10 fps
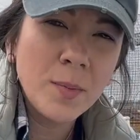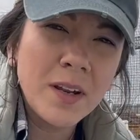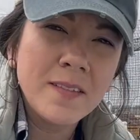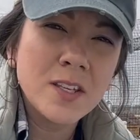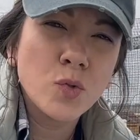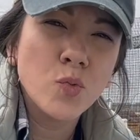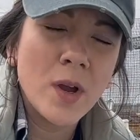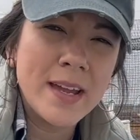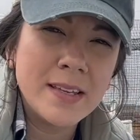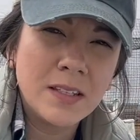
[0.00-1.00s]
bit of this
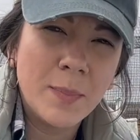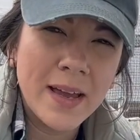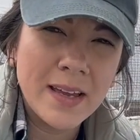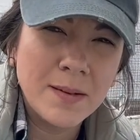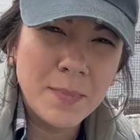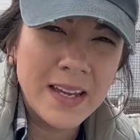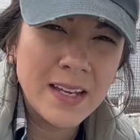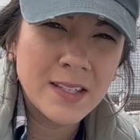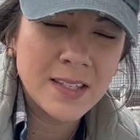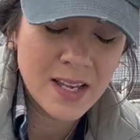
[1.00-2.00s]
raised bed
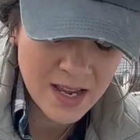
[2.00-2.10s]
mix,